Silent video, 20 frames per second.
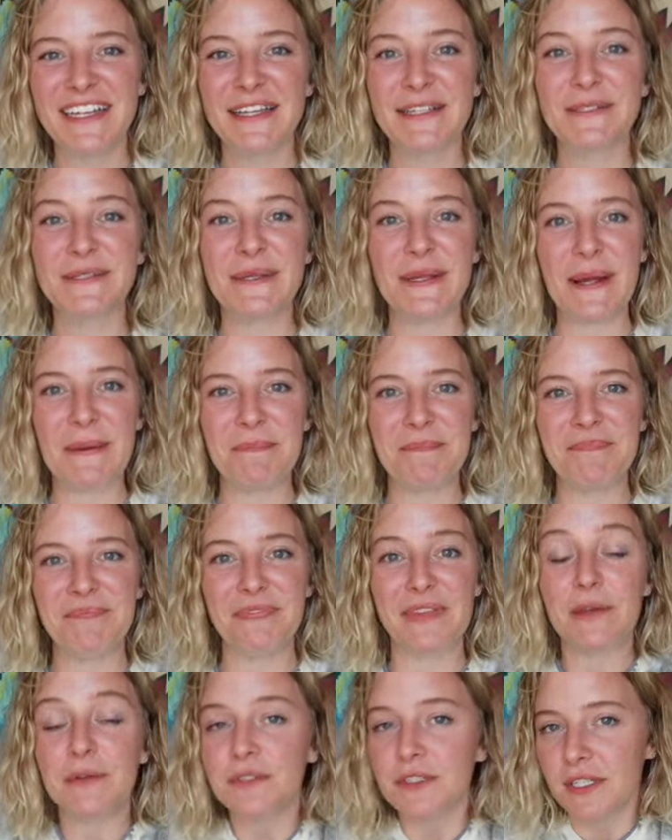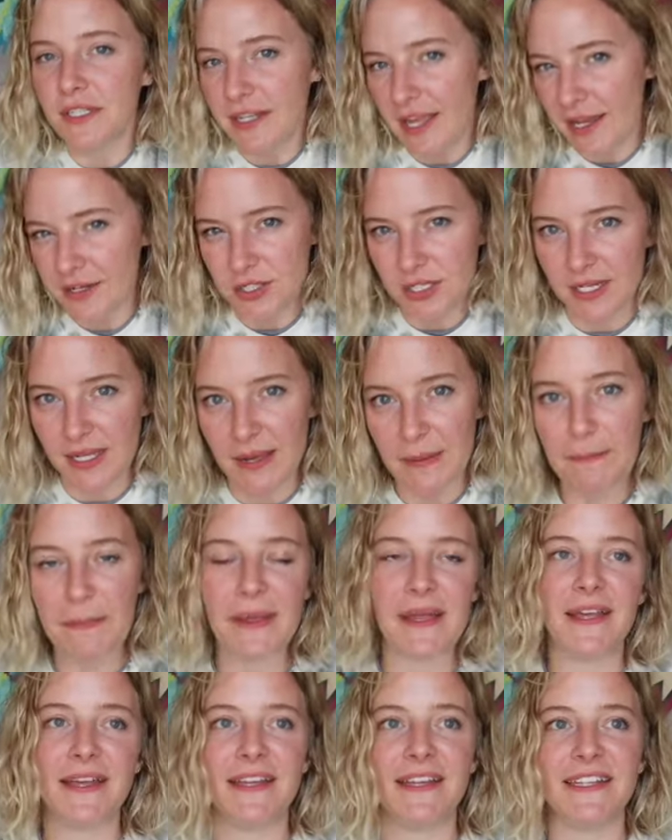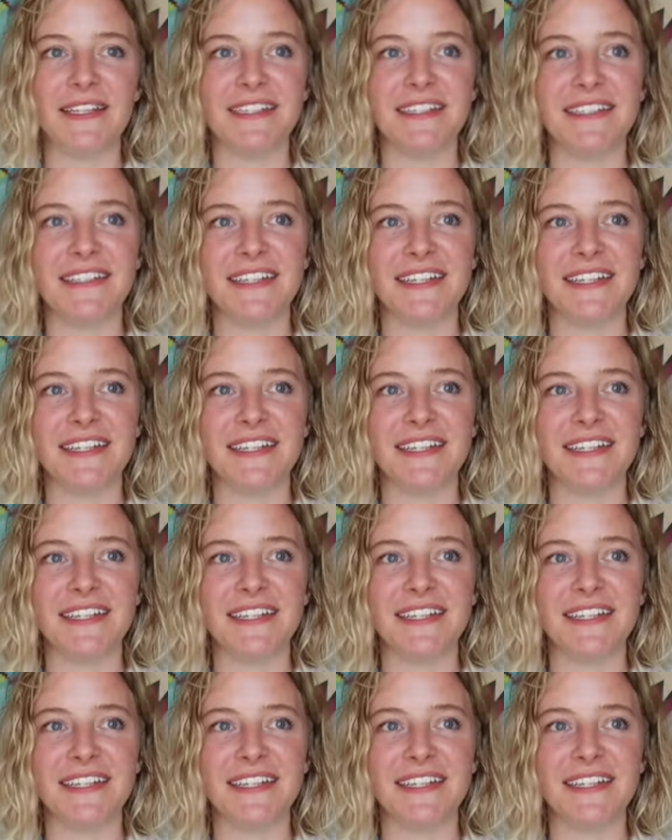So yeah, it was good catching up, and